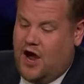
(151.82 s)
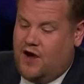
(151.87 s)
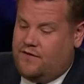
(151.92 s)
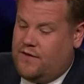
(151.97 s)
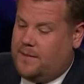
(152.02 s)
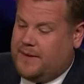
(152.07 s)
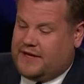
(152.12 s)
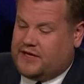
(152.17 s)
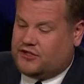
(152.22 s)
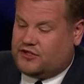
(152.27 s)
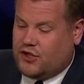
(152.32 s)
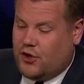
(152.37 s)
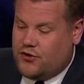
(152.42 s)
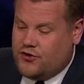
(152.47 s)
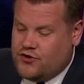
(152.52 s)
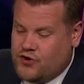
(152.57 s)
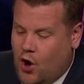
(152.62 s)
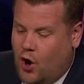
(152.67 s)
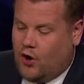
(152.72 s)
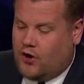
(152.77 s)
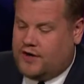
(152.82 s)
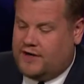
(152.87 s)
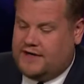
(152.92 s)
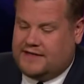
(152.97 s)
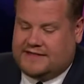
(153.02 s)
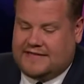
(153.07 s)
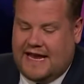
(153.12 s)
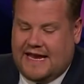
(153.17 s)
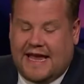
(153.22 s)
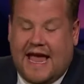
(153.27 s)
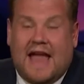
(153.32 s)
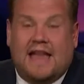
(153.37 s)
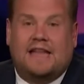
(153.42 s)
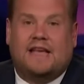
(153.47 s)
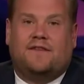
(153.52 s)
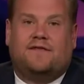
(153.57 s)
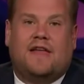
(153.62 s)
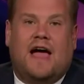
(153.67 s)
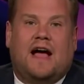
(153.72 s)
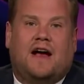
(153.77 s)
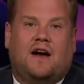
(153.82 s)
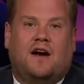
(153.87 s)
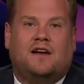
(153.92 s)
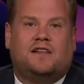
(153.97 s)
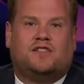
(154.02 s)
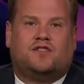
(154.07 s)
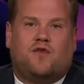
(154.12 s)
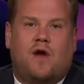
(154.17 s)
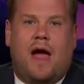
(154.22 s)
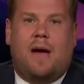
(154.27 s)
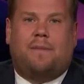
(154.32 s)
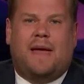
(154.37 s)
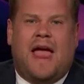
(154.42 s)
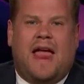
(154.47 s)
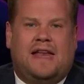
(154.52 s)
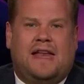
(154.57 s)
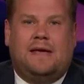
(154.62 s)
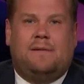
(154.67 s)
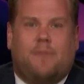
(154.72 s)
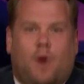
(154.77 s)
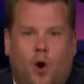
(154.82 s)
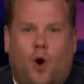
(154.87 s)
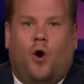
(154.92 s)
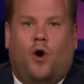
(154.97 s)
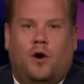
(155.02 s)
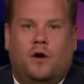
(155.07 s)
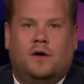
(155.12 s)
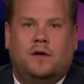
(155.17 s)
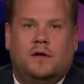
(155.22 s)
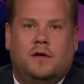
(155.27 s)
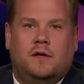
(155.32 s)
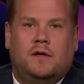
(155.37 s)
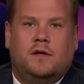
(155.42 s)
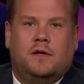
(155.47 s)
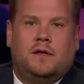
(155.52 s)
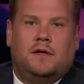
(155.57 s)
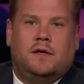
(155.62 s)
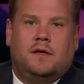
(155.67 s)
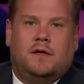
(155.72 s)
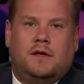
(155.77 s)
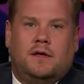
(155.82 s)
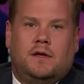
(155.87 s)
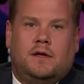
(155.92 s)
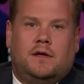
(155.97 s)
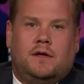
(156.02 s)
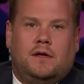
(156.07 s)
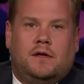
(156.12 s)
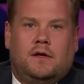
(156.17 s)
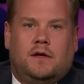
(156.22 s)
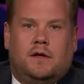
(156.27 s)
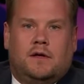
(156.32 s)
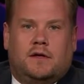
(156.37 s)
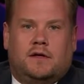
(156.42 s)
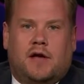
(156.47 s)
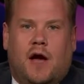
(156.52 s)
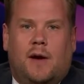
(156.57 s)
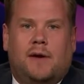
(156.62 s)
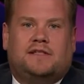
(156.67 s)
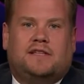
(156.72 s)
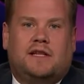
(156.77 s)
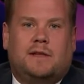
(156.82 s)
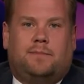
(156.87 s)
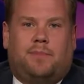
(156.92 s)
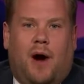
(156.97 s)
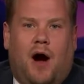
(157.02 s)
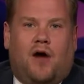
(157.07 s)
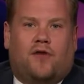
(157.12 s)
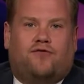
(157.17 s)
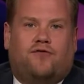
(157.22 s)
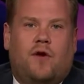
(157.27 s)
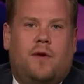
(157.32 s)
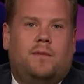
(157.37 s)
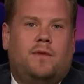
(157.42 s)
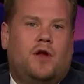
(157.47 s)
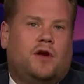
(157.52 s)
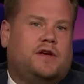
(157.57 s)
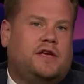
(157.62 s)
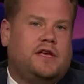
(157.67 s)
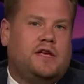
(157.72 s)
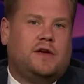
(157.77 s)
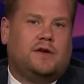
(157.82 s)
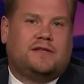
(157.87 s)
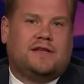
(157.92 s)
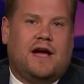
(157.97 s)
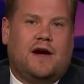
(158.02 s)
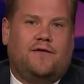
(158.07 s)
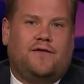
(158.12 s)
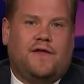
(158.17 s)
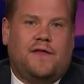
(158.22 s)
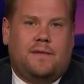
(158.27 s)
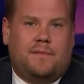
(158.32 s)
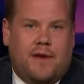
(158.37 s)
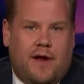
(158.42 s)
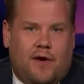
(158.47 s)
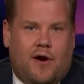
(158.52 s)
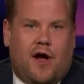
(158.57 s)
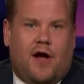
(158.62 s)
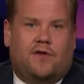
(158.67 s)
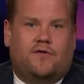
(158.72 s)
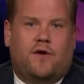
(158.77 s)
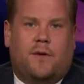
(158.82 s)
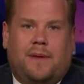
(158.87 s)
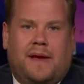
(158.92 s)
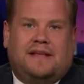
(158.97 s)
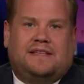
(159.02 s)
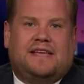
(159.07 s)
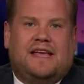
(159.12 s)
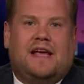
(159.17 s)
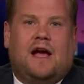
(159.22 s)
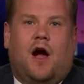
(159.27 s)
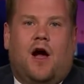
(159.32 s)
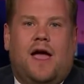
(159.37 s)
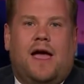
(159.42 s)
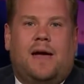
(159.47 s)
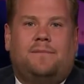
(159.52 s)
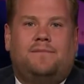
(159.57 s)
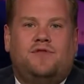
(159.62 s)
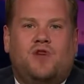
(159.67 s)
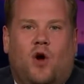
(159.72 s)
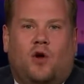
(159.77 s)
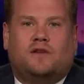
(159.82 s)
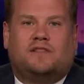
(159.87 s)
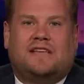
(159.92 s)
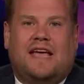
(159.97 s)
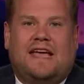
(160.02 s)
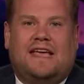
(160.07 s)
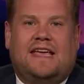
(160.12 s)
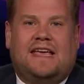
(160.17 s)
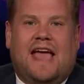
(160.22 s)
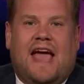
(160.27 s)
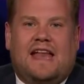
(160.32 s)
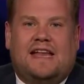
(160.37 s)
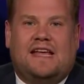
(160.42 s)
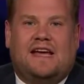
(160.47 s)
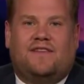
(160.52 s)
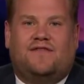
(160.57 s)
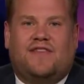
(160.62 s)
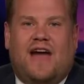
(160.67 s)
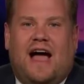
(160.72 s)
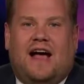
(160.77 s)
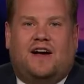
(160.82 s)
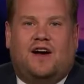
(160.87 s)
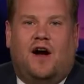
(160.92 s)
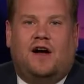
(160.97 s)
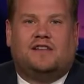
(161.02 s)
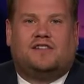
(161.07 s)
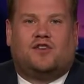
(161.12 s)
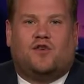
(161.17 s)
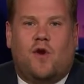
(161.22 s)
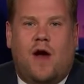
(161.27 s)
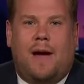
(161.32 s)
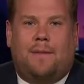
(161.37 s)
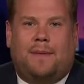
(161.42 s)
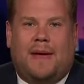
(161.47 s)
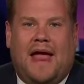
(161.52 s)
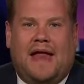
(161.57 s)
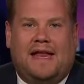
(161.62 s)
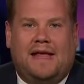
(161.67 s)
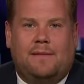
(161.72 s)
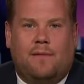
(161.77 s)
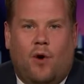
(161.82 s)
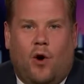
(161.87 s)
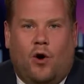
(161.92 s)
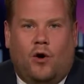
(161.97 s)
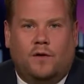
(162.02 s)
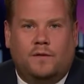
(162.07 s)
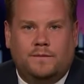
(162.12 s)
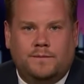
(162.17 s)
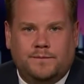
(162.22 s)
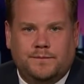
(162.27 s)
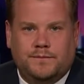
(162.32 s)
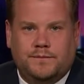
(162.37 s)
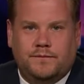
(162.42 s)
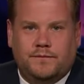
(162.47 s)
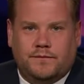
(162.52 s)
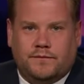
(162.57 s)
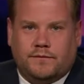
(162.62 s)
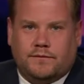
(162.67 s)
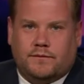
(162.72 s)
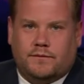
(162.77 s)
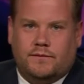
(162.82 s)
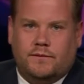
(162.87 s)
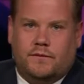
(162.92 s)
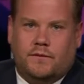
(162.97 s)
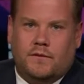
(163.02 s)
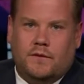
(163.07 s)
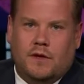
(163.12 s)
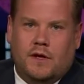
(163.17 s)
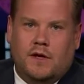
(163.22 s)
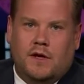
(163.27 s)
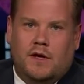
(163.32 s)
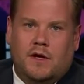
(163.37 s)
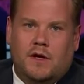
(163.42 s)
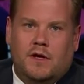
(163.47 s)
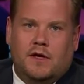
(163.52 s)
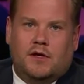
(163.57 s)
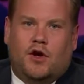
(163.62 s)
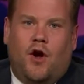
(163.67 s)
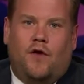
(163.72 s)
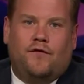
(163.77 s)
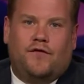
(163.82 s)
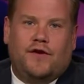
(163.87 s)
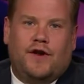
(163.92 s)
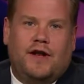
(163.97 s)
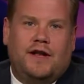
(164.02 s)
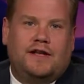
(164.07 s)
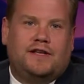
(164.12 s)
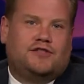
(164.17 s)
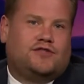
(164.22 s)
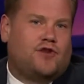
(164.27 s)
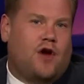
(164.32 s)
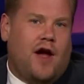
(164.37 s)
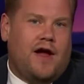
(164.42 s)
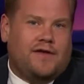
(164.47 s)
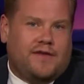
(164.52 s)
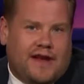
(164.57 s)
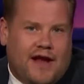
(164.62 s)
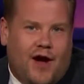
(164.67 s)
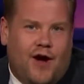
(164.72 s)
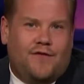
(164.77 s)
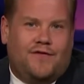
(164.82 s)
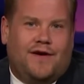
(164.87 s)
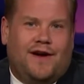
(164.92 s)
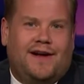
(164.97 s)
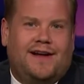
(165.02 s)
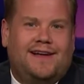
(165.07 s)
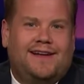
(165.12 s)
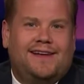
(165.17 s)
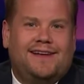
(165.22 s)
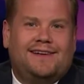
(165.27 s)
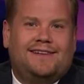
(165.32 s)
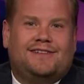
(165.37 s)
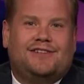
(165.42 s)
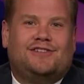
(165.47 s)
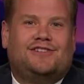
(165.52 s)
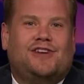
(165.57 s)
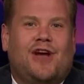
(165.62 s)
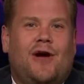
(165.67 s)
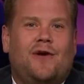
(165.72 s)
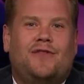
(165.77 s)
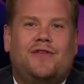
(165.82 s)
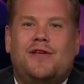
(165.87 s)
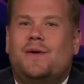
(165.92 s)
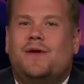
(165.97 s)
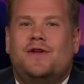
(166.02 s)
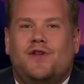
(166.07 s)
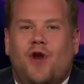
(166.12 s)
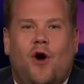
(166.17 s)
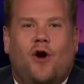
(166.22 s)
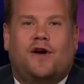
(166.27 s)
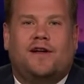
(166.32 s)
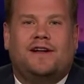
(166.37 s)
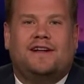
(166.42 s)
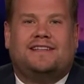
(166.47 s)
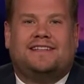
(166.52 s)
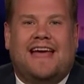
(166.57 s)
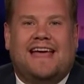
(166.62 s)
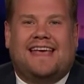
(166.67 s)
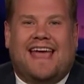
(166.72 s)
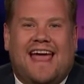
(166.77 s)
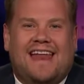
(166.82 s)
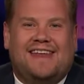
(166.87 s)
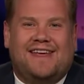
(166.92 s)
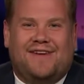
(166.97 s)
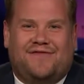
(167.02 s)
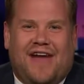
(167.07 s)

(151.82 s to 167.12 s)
Going to the bar first for some liquid courage. But, but then you're definitely going over because you're not going to take any of that guy's crap anymore. Going to the bathroom, looking at yourself in the mirror and repeating, I am not taking any of that guy's crap anymore.